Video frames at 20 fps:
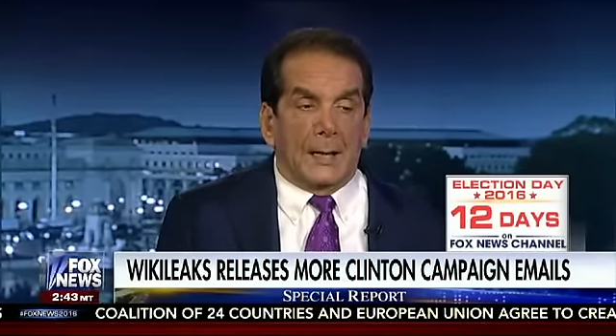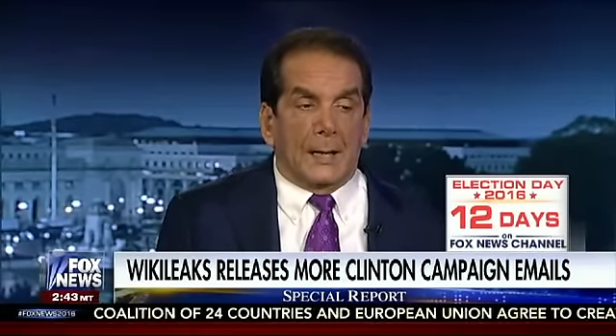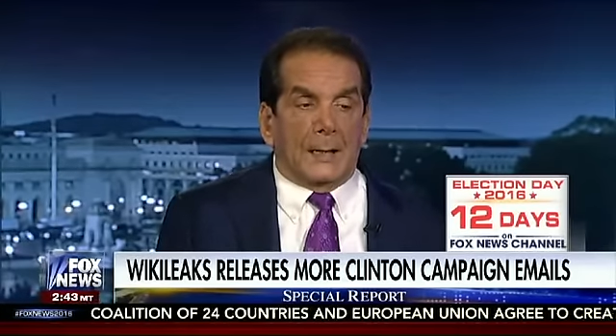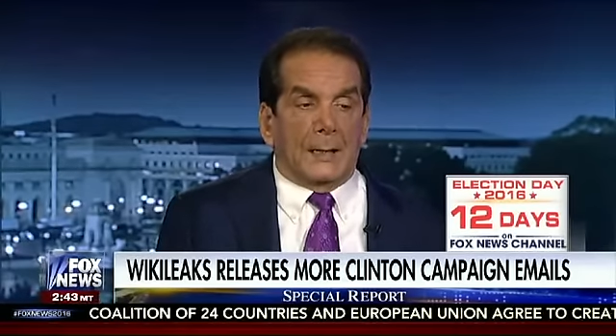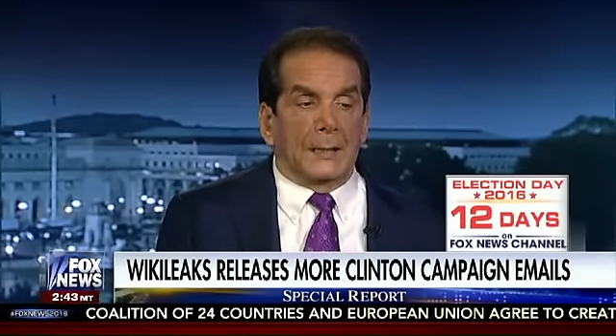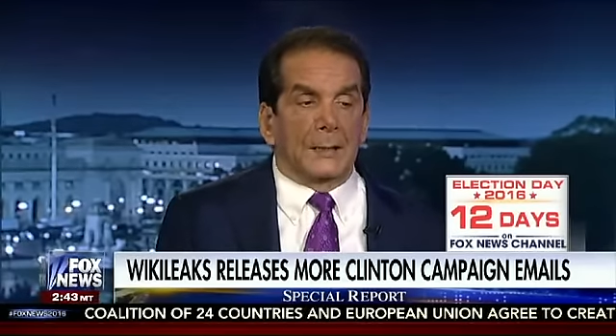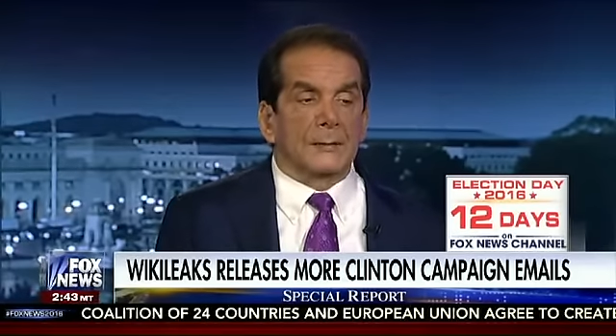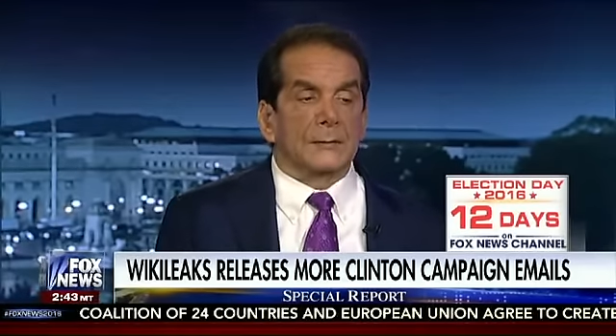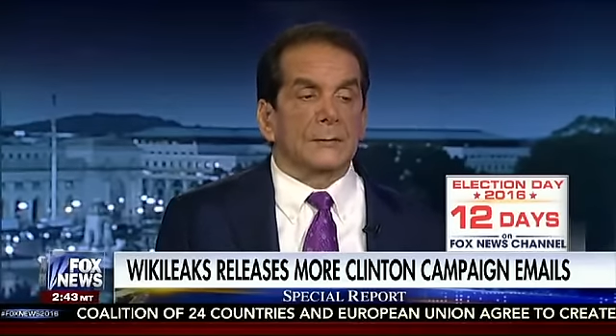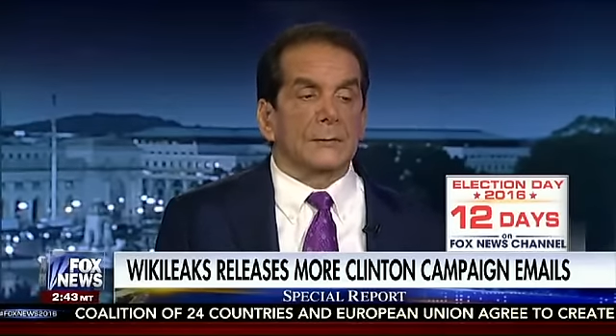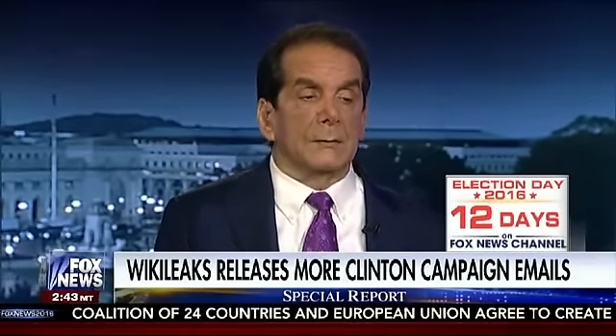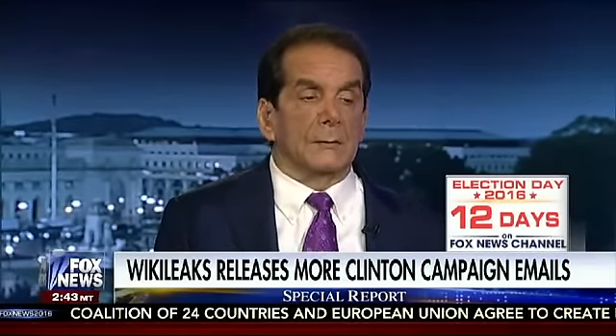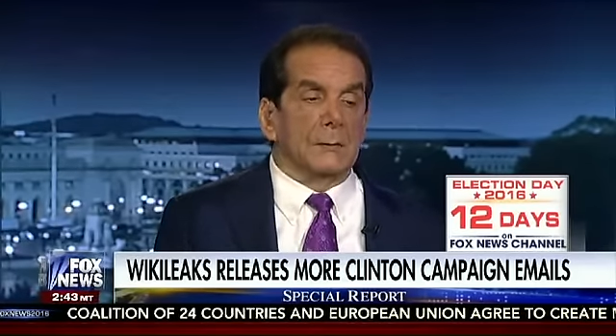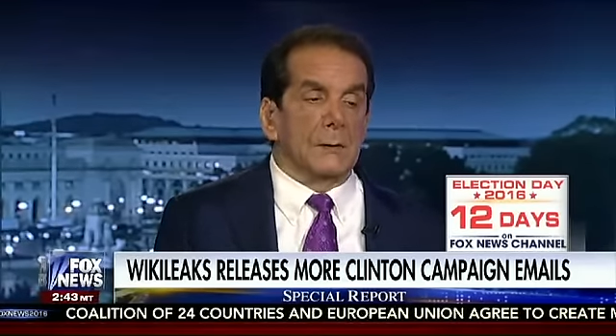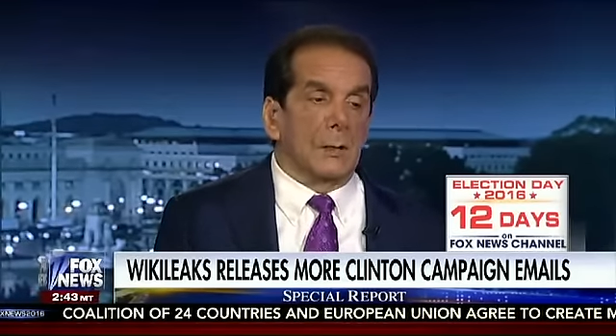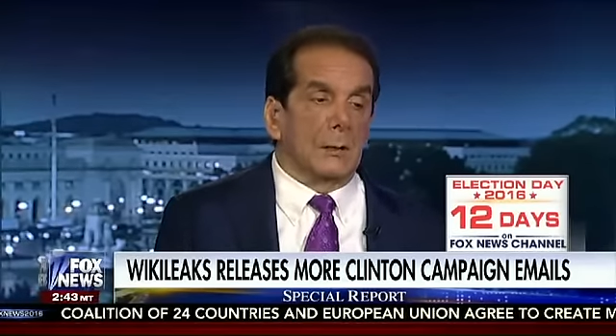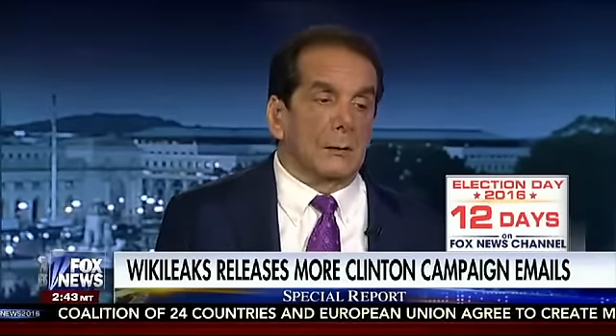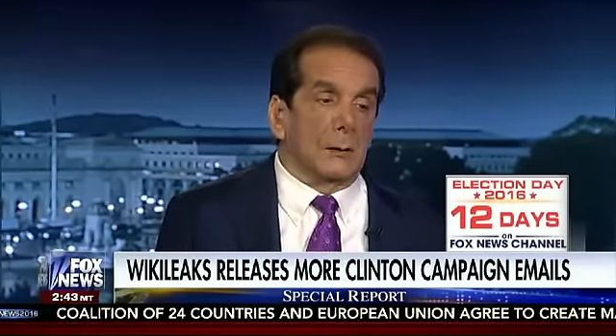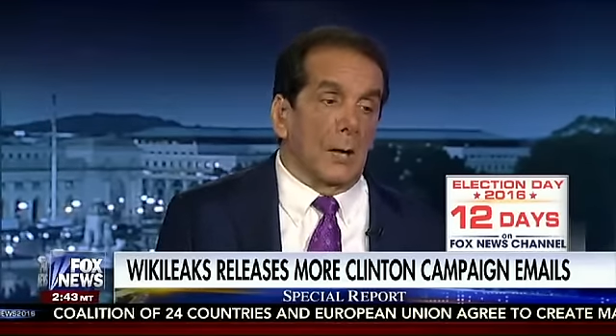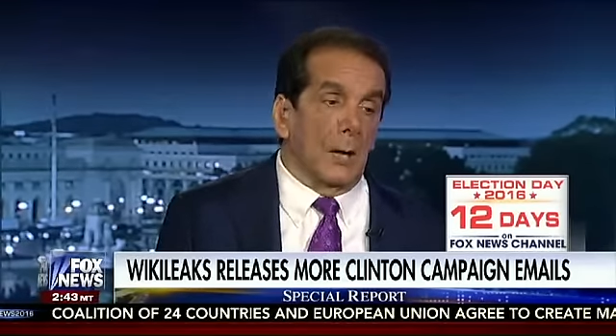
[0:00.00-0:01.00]
its
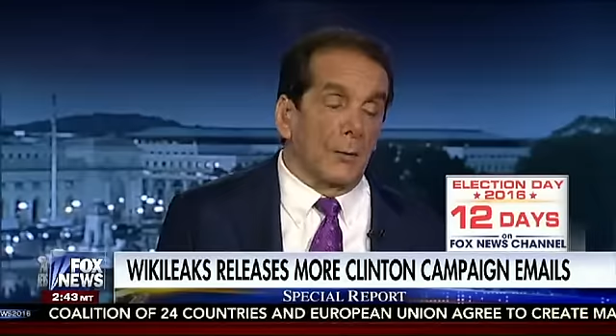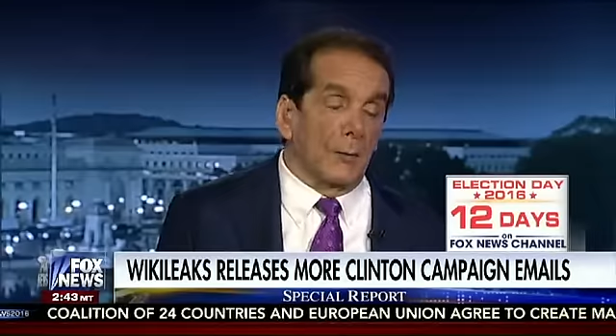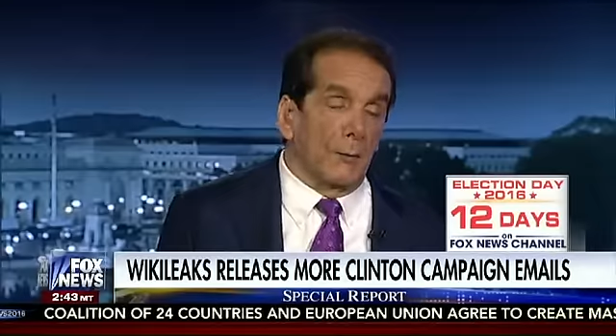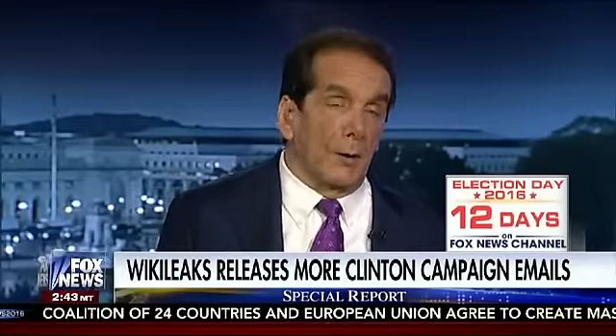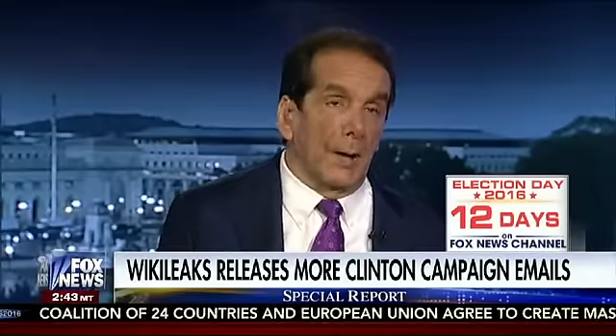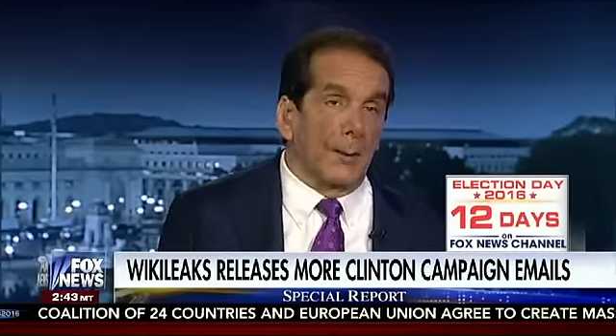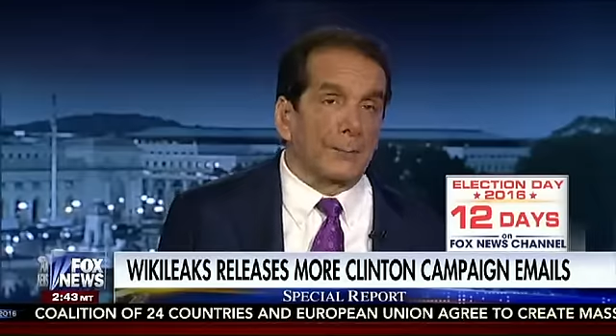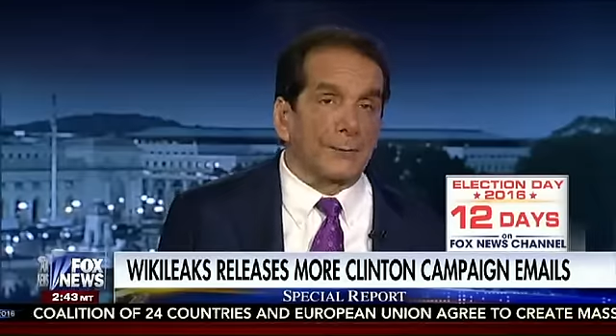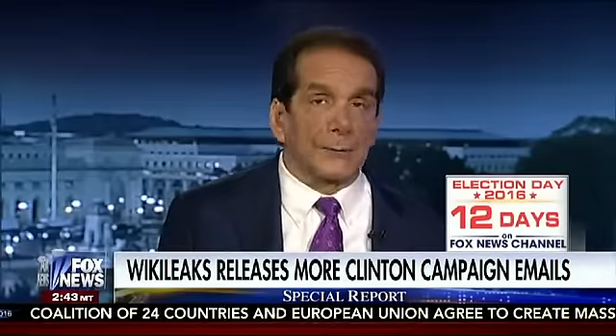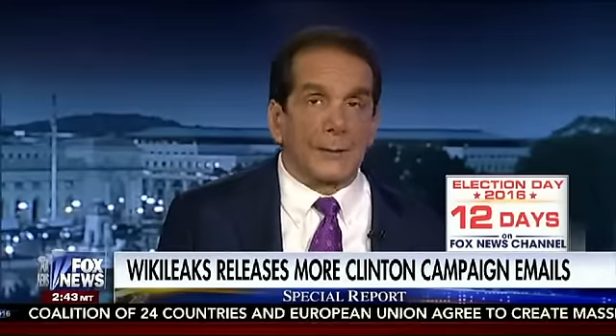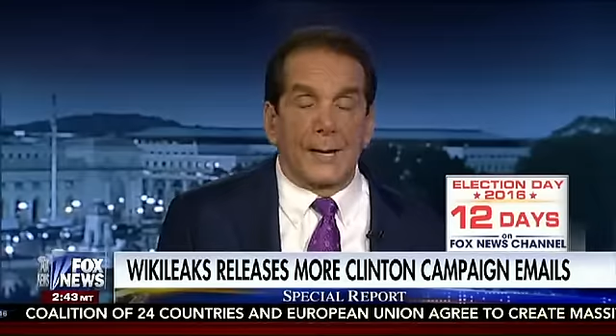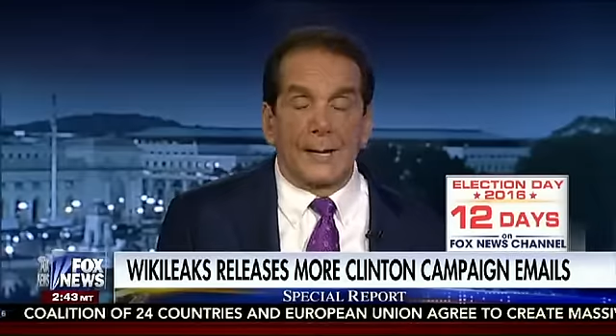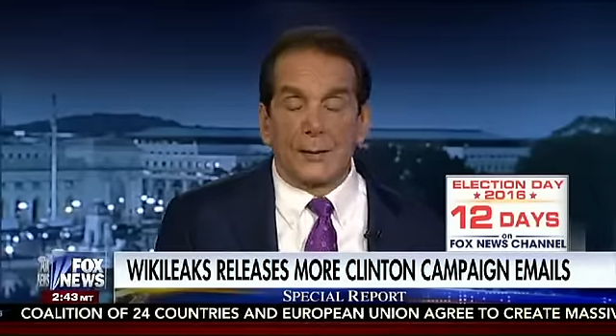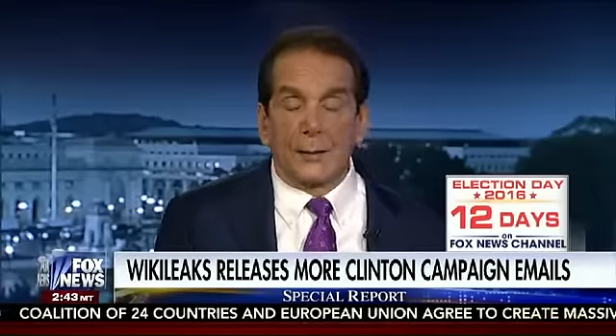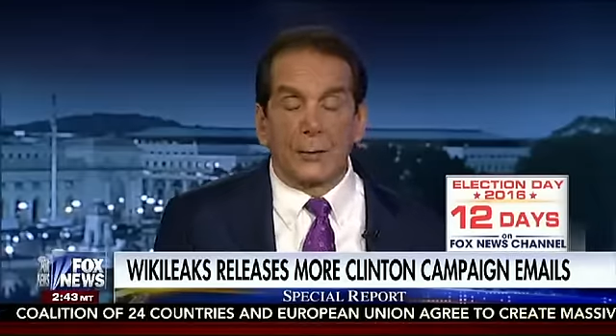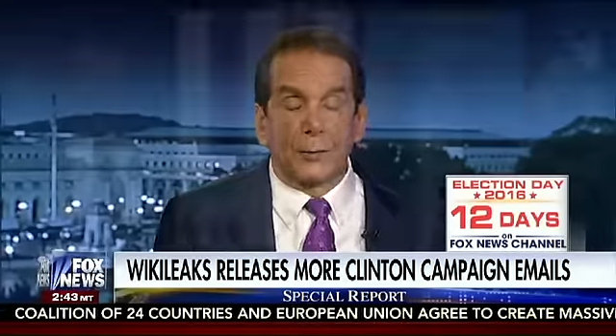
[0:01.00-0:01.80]
corrupt, I don't